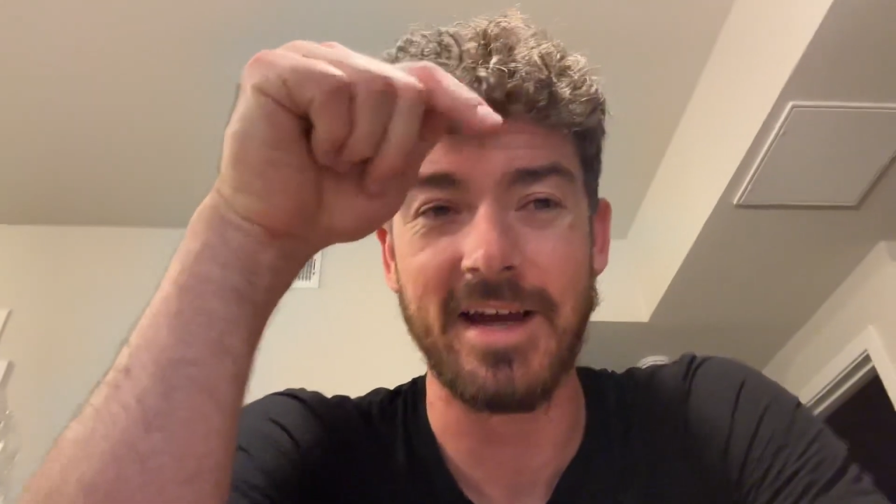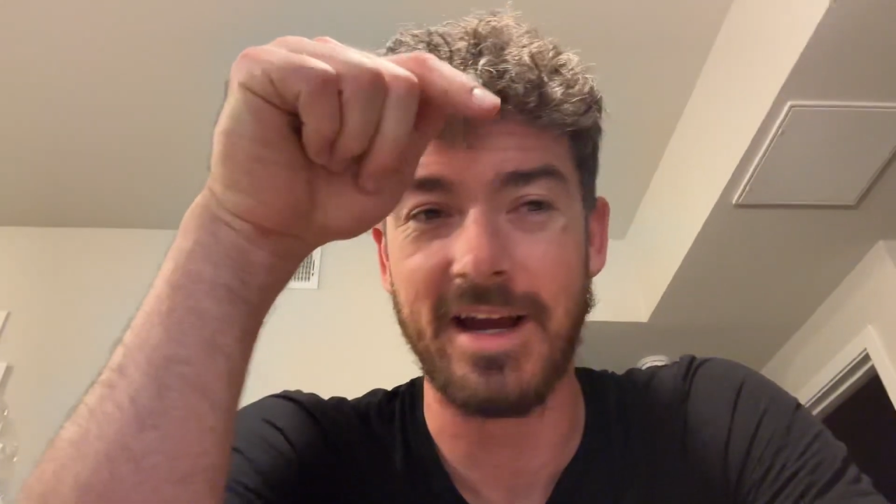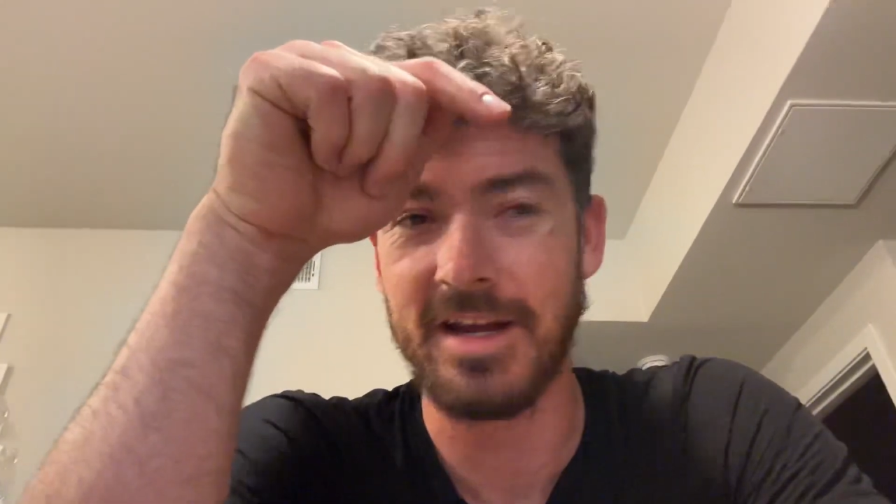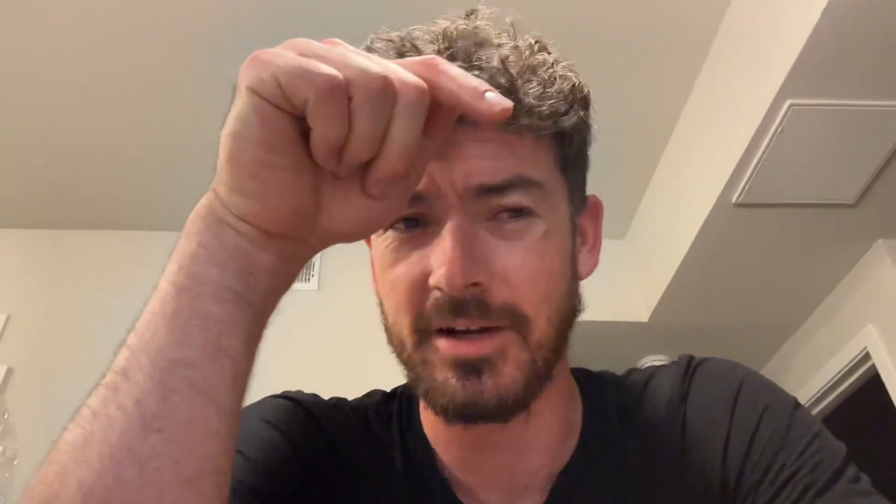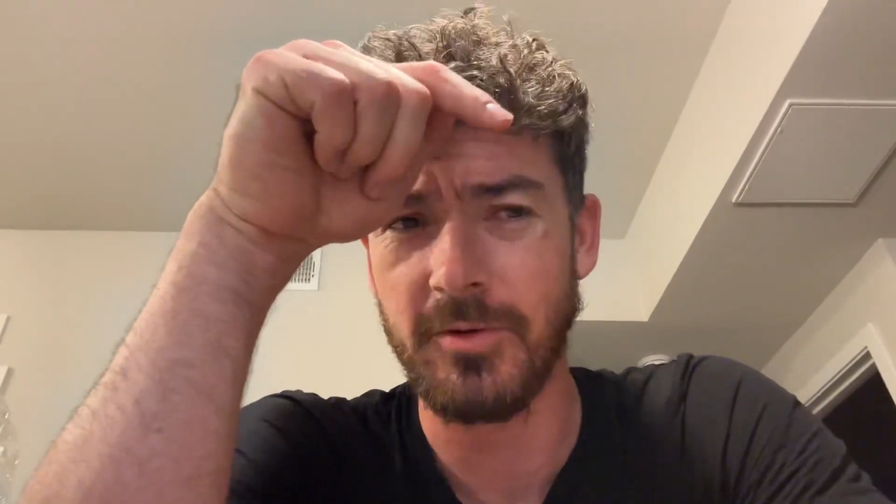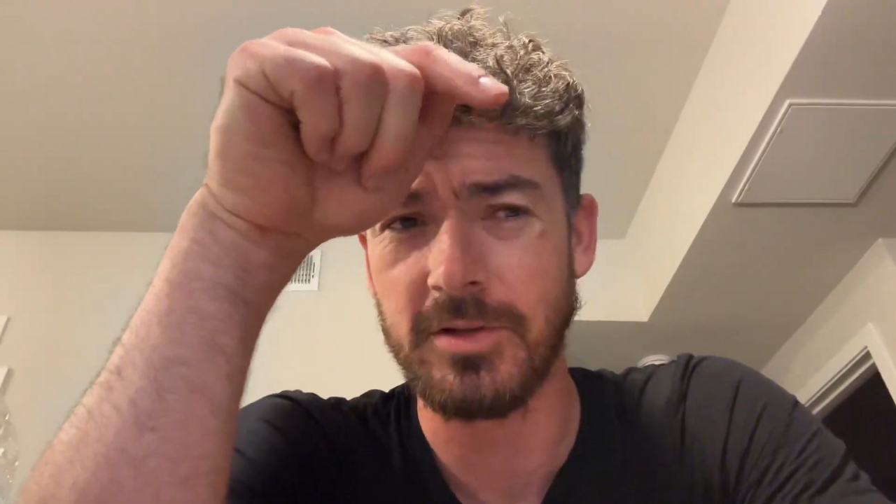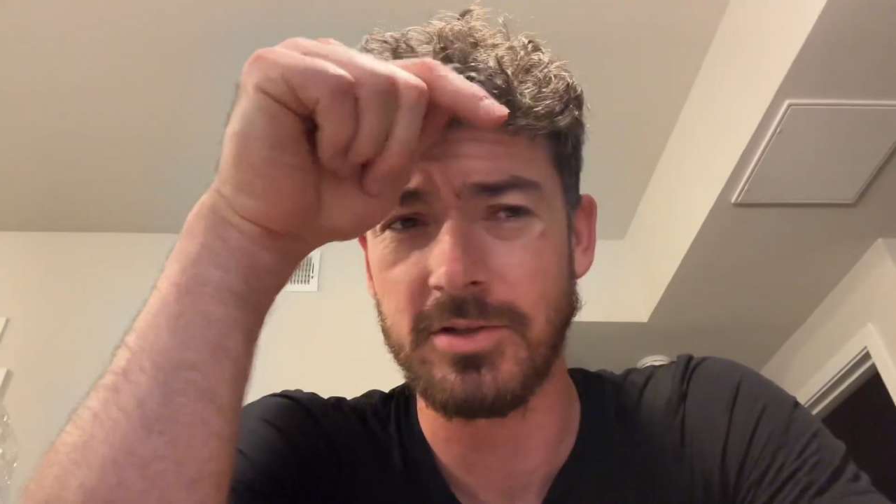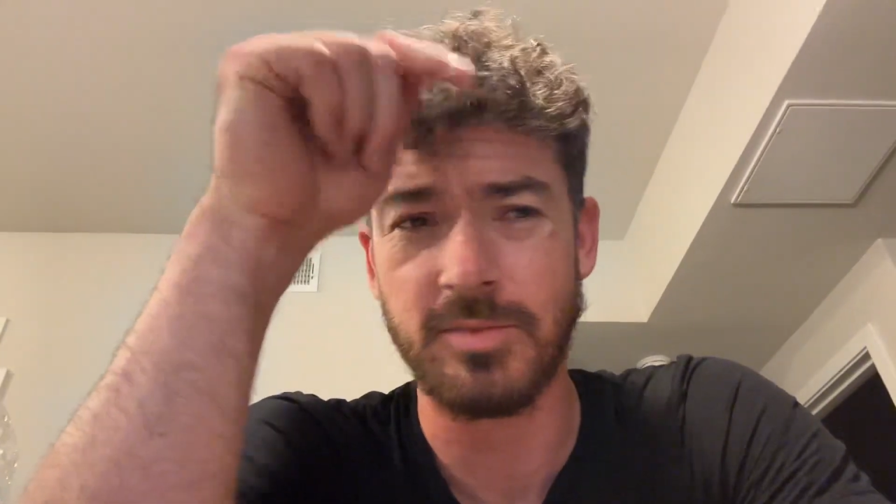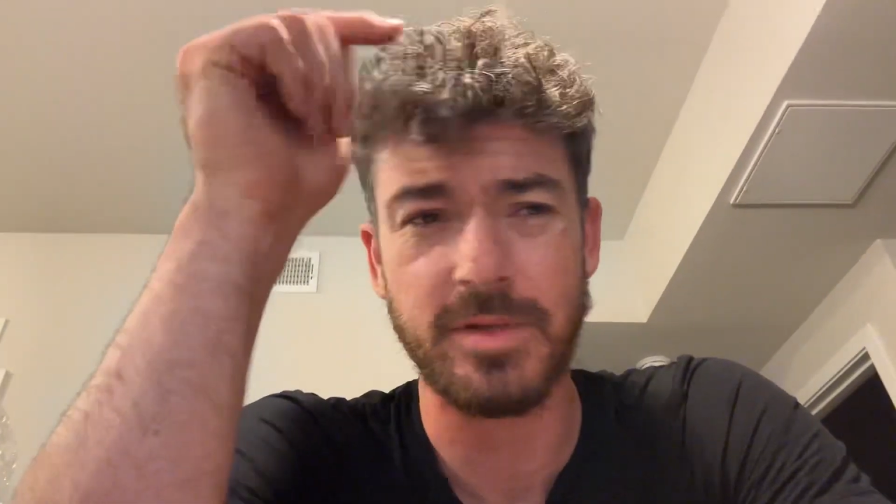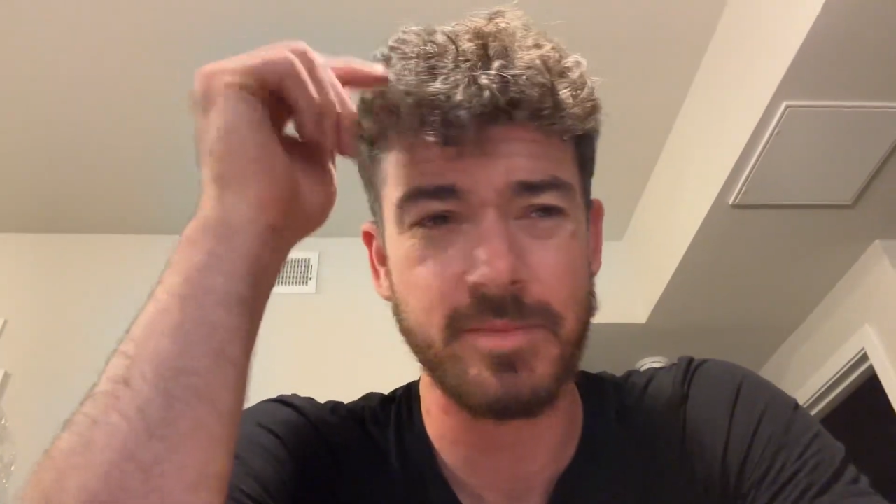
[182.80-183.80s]
I know a
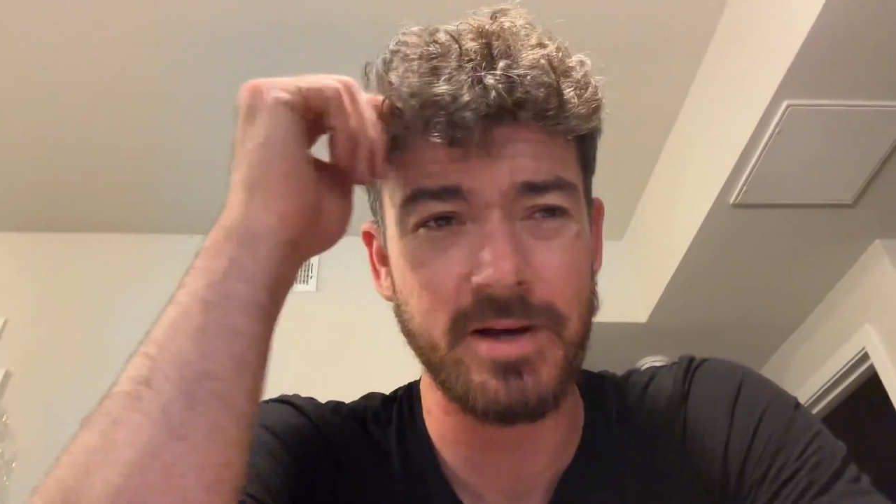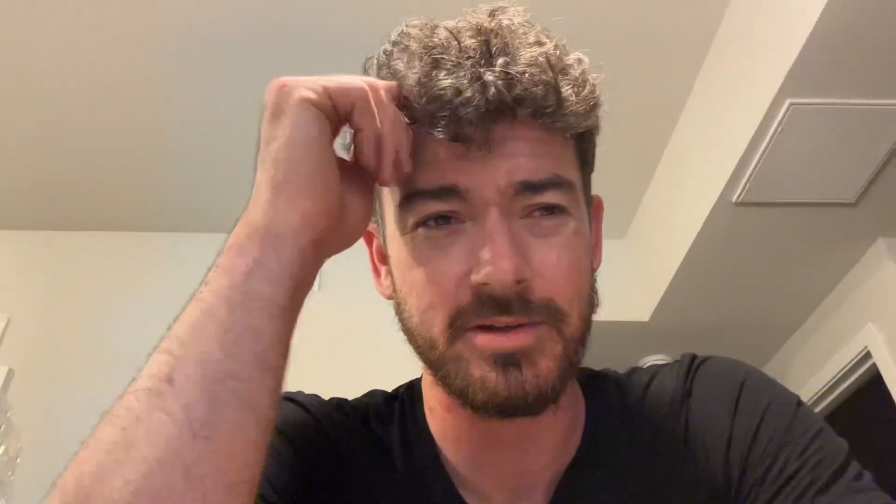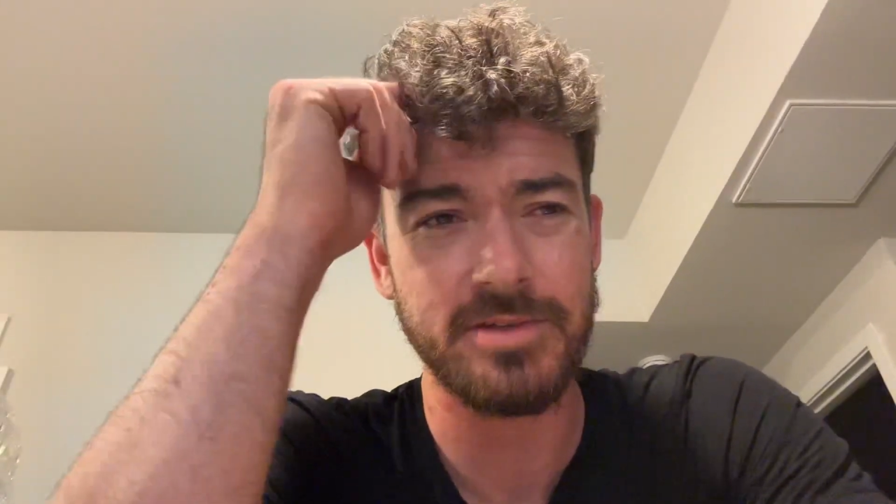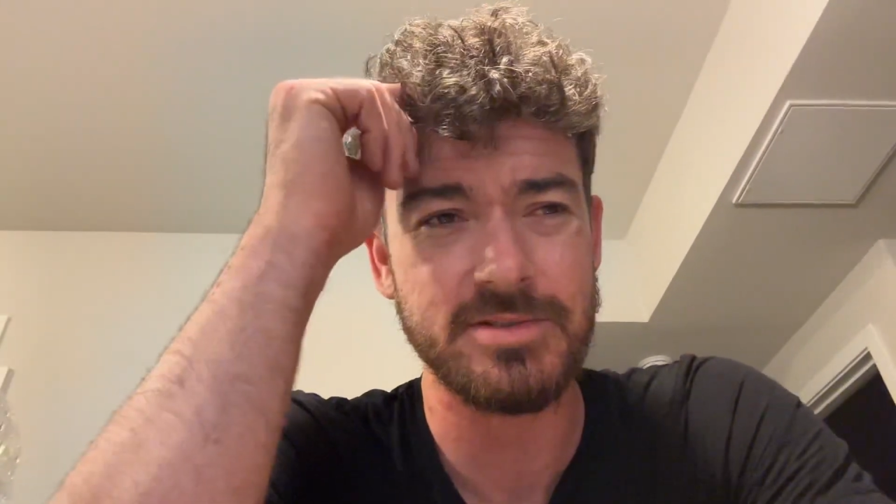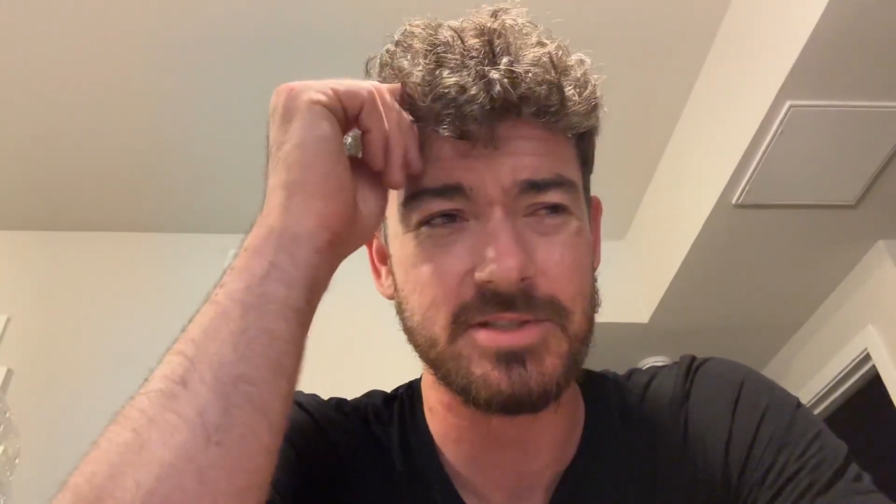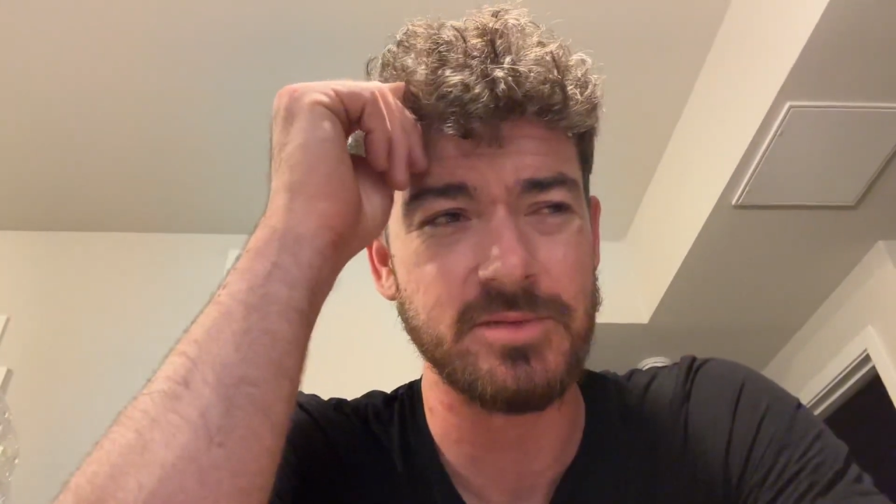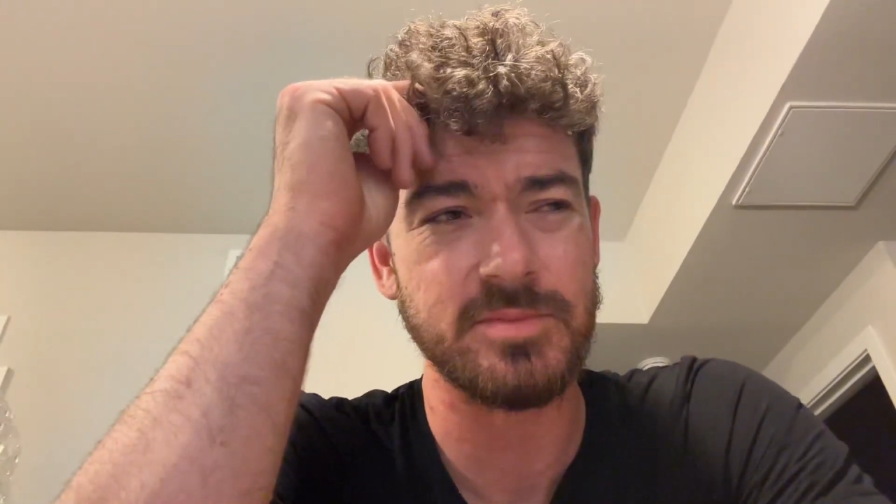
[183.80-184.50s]
little bit about YouTube.